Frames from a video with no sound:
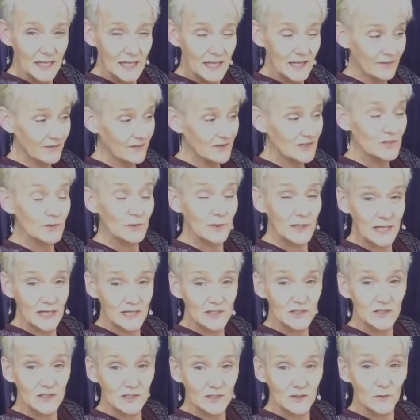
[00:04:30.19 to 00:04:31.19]
And this one
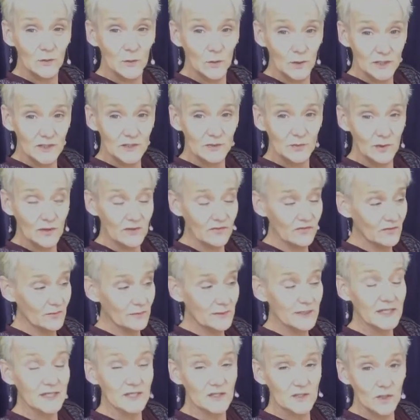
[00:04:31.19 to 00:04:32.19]
actually works well for
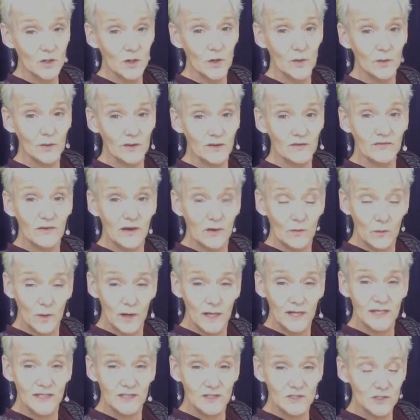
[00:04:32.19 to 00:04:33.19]
me. So if I
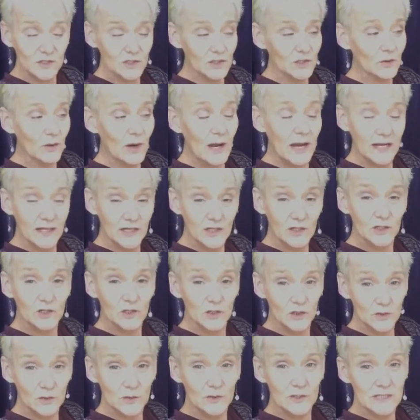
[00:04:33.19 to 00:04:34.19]
wanted to, I could
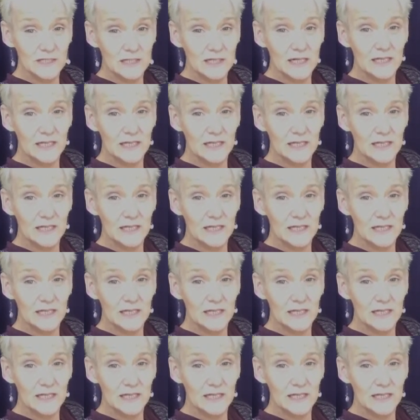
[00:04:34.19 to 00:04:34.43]
use that